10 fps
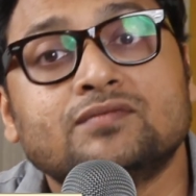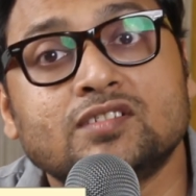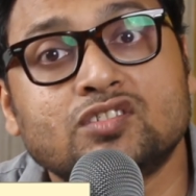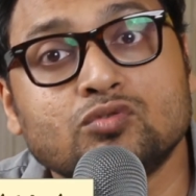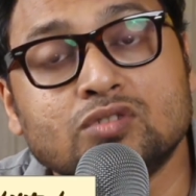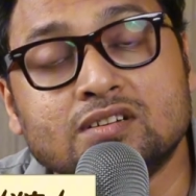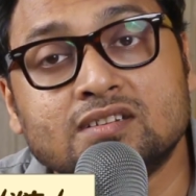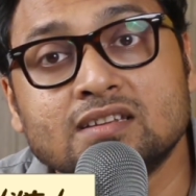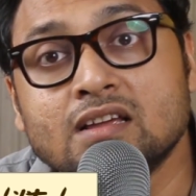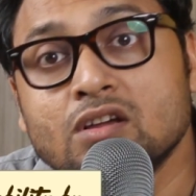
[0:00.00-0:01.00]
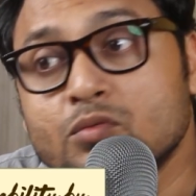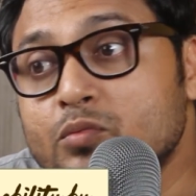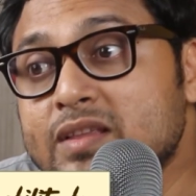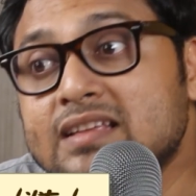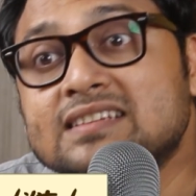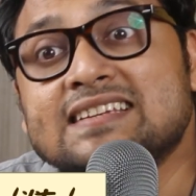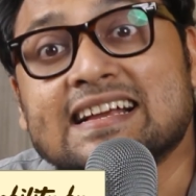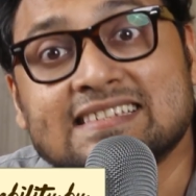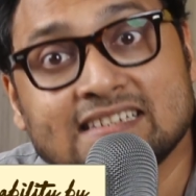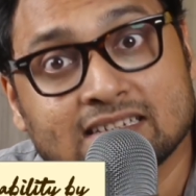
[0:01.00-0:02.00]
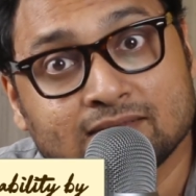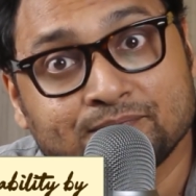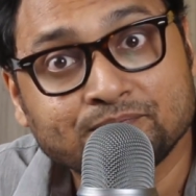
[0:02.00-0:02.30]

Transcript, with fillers: of the student with a test